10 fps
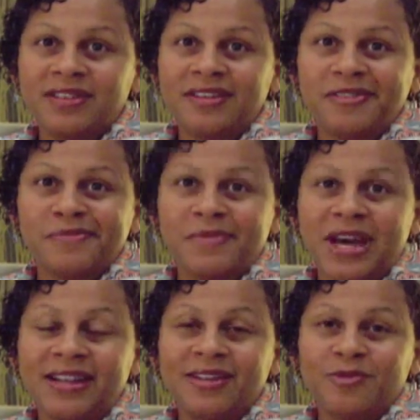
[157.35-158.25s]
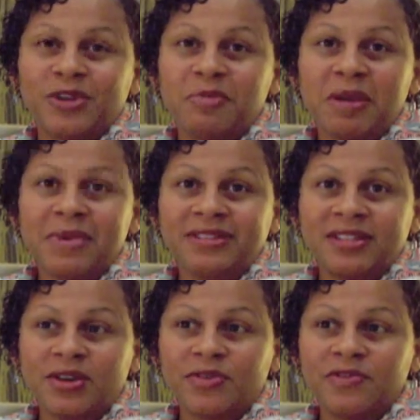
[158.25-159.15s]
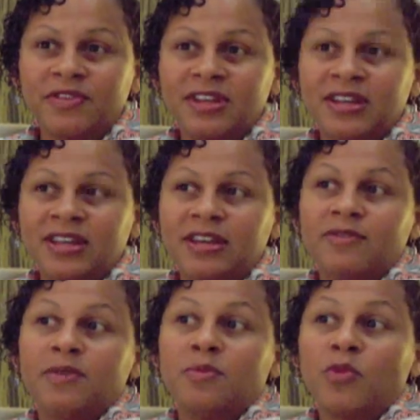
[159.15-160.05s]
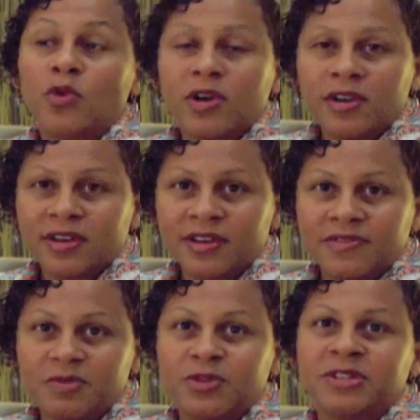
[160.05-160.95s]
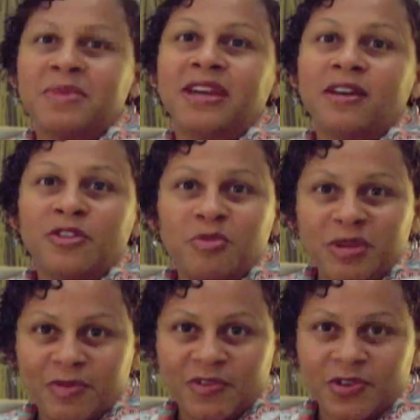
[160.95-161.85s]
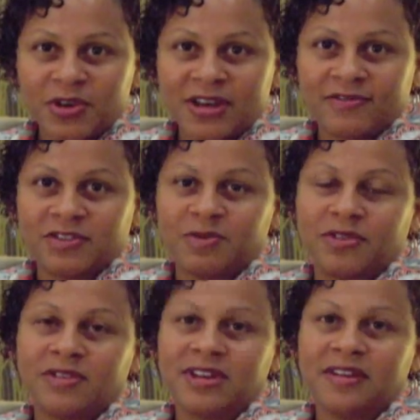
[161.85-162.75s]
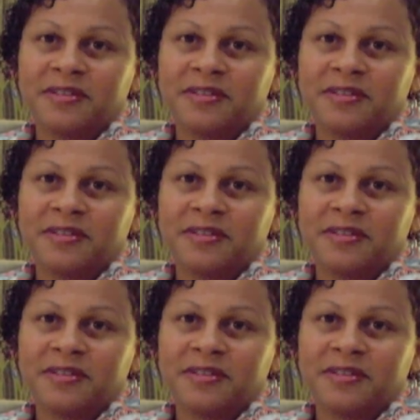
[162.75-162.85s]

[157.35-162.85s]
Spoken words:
I didn't want to make myself even more uncomfortable to make other people feel comfortable.